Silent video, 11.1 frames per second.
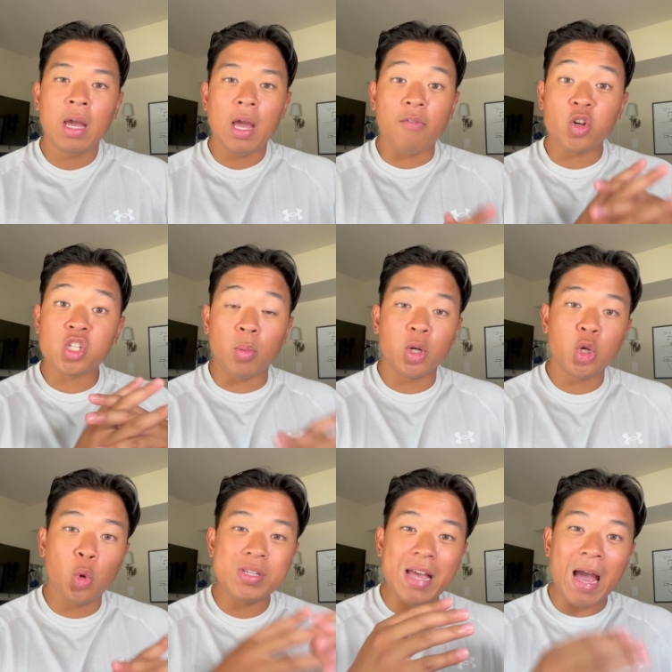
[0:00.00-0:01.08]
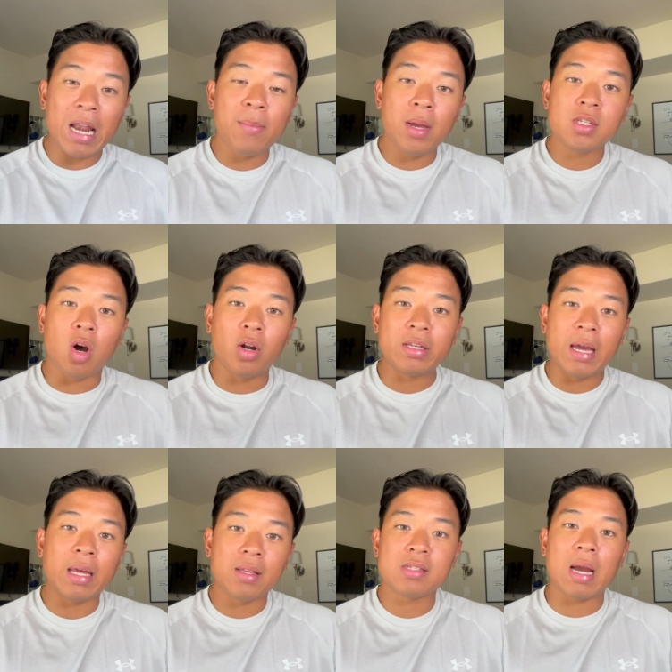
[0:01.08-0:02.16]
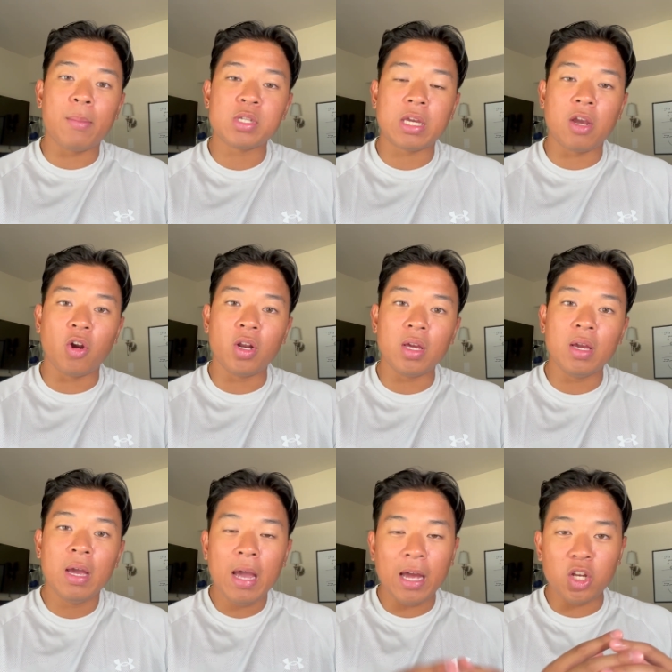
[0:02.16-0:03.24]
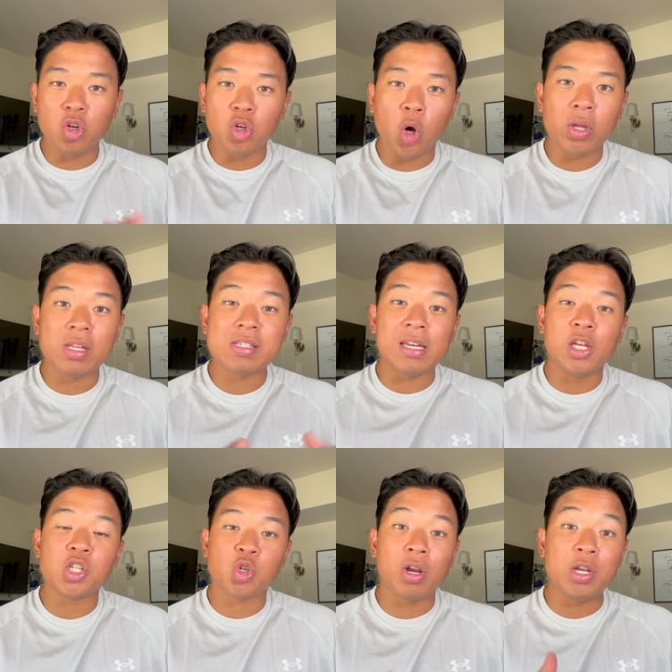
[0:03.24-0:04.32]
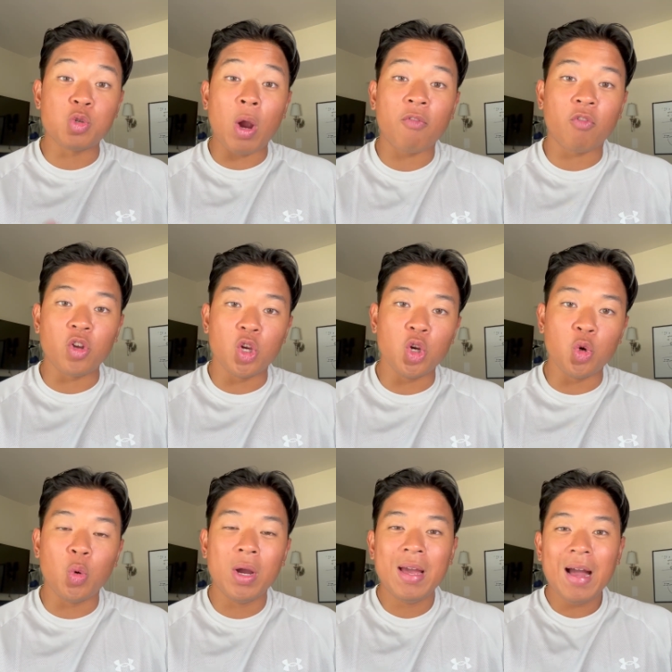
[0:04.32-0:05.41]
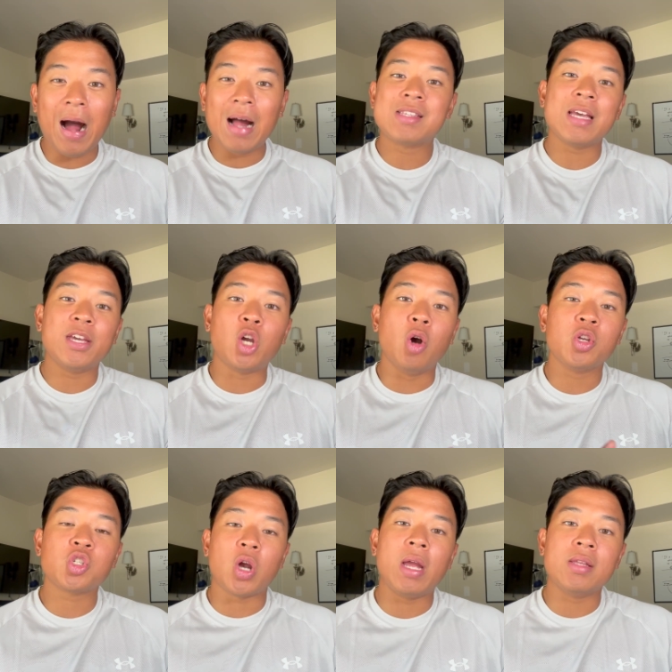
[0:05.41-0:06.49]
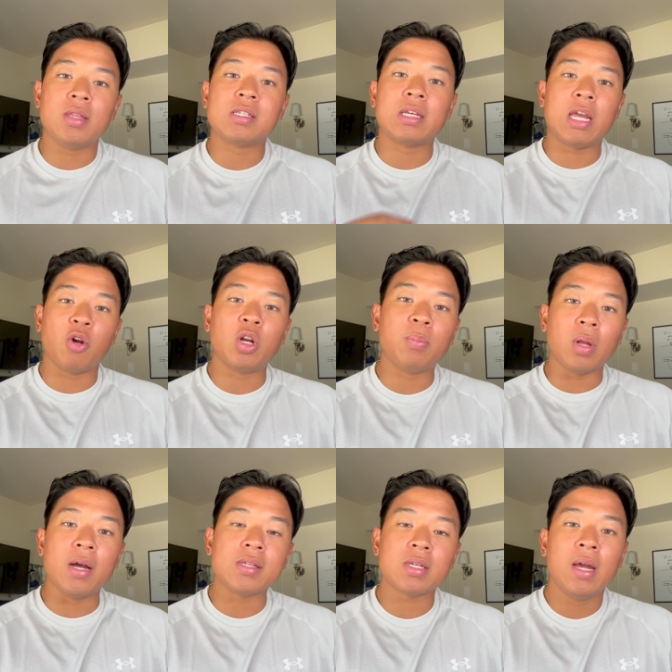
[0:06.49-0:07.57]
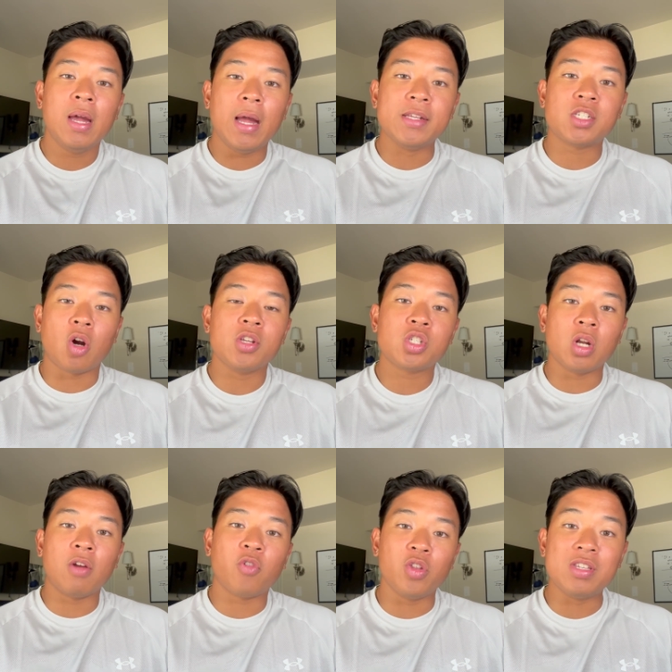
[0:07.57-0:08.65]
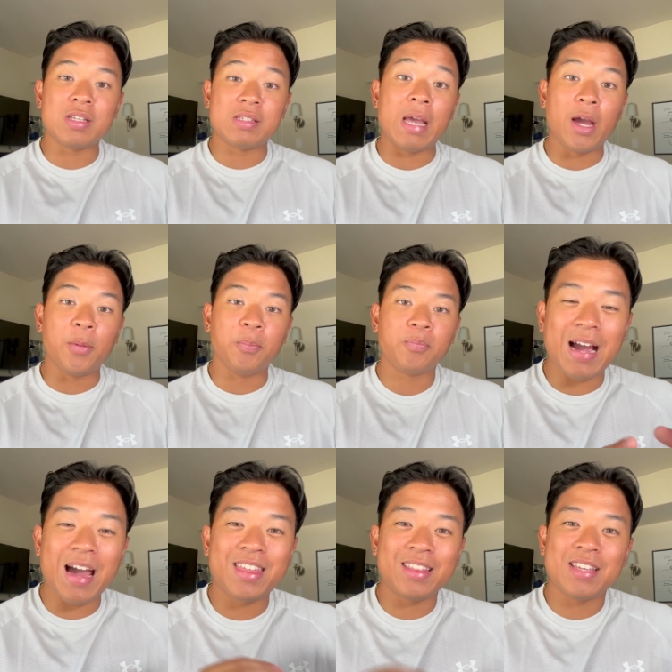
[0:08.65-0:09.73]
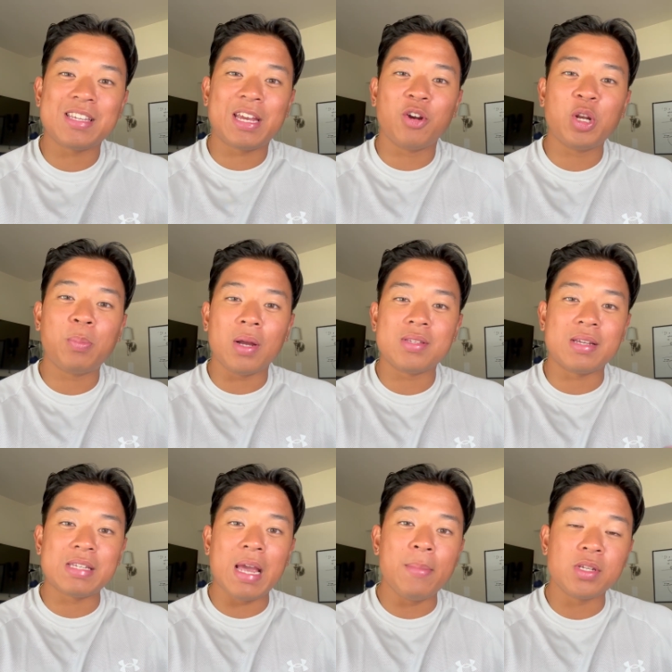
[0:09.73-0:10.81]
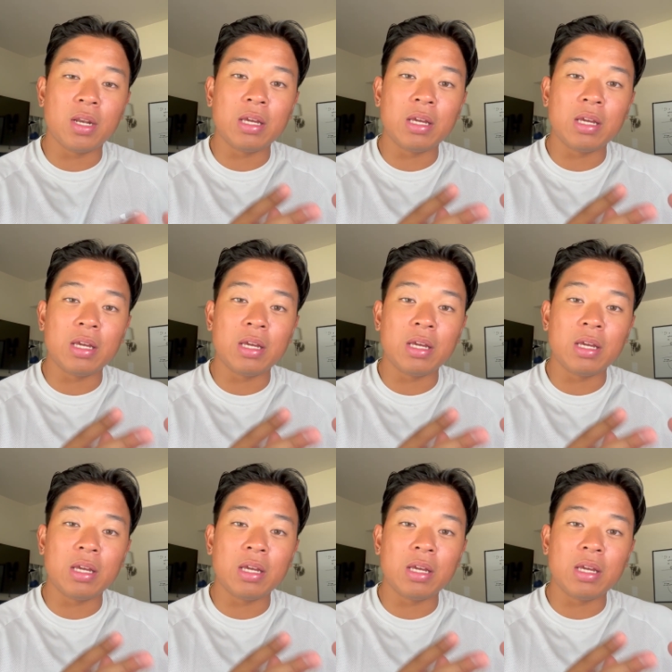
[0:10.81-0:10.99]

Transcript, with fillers: if you're someone who is adamant on getting into cybersecurity and you know that this industry is right for you, I'd say go straight into the Security Plus and start studying for this exam. I think the Security Plus exam is going to